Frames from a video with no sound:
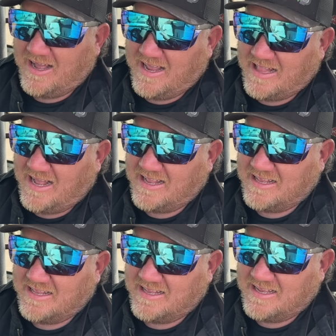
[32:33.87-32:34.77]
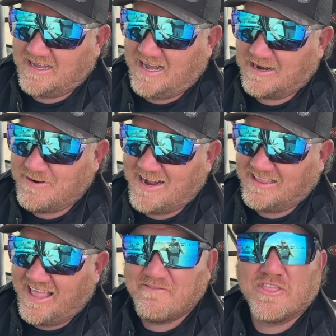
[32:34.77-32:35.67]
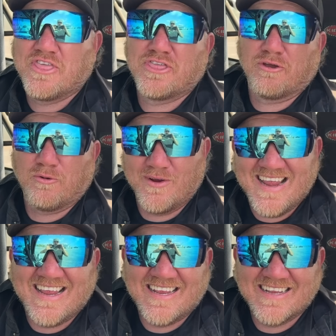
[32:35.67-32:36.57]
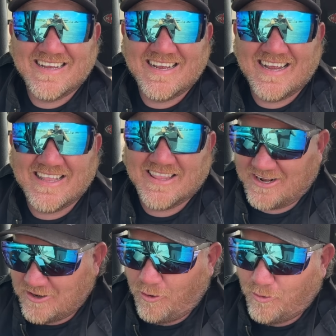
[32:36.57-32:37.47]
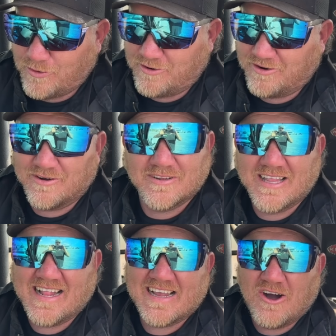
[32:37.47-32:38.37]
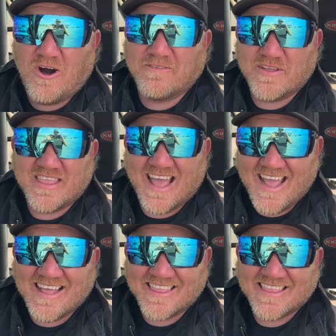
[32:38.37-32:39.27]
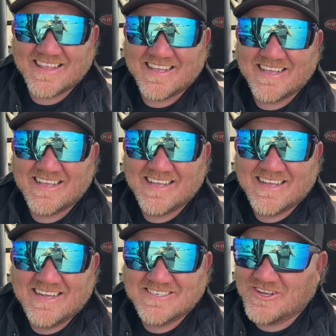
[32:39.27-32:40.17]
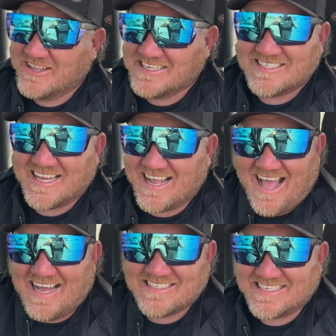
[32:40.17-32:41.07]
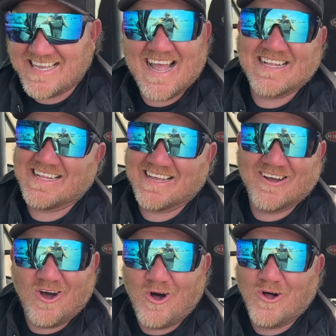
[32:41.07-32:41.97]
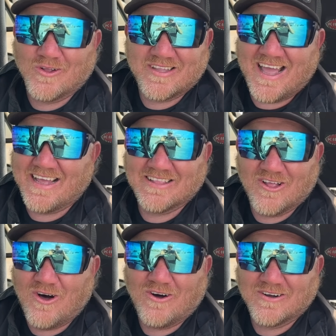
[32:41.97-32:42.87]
And I ran 11.3 in the quarter, letting off at the 8. So this thing has a 10 in it all day long.